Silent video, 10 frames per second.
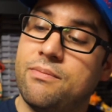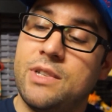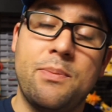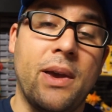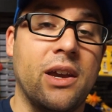
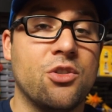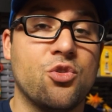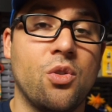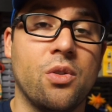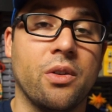D-pad
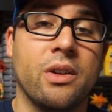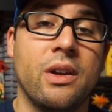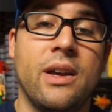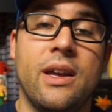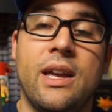controller.
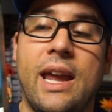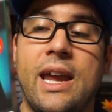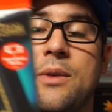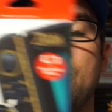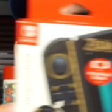
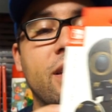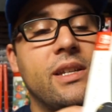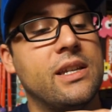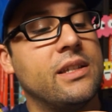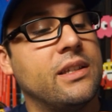And what this
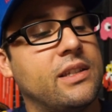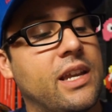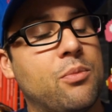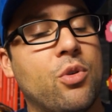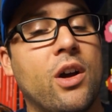is, it's
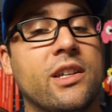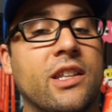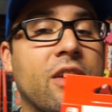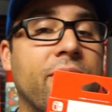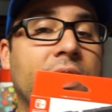a product
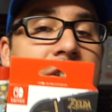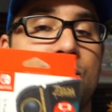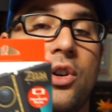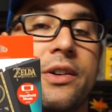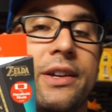that I found at
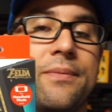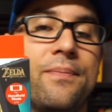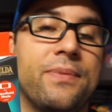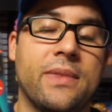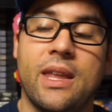Target,
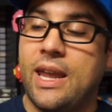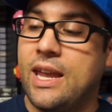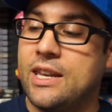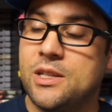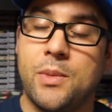
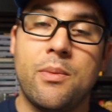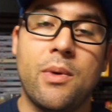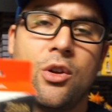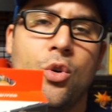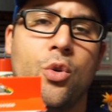and it's made
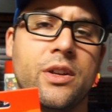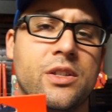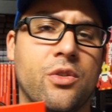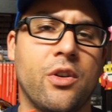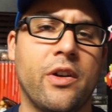by HORI,
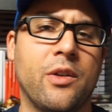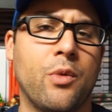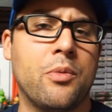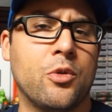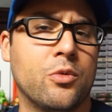so they're a
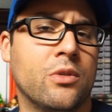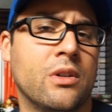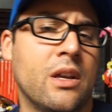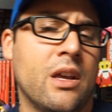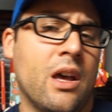reputable
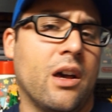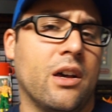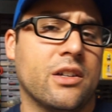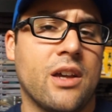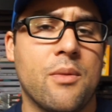
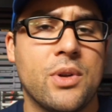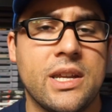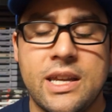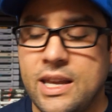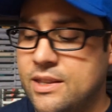
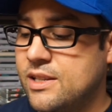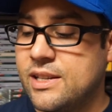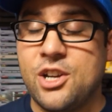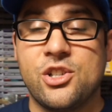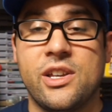company, and this is
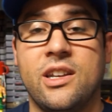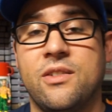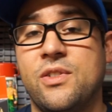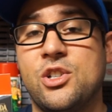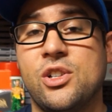actually an
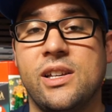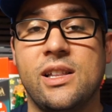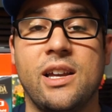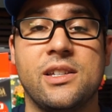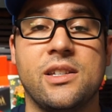officially
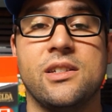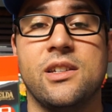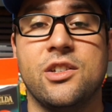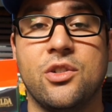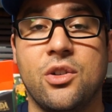licensed
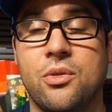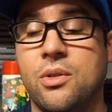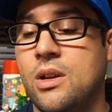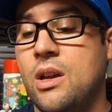Nintendo